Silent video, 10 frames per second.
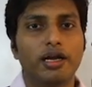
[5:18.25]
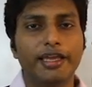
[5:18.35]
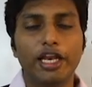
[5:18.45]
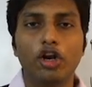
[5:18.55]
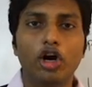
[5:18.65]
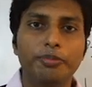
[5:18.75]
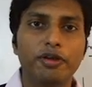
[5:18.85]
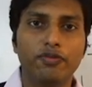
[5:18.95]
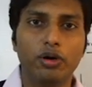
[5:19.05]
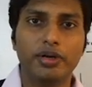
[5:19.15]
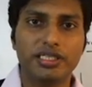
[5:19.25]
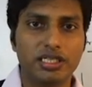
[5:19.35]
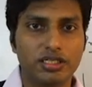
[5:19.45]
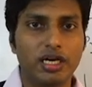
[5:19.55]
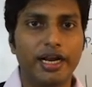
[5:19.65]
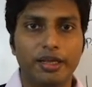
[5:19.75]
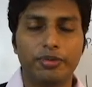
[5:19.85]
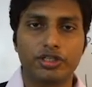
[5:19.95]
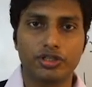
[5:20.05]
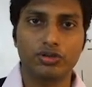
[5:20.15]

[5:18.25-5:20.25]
cannot be formed at such a high temperature.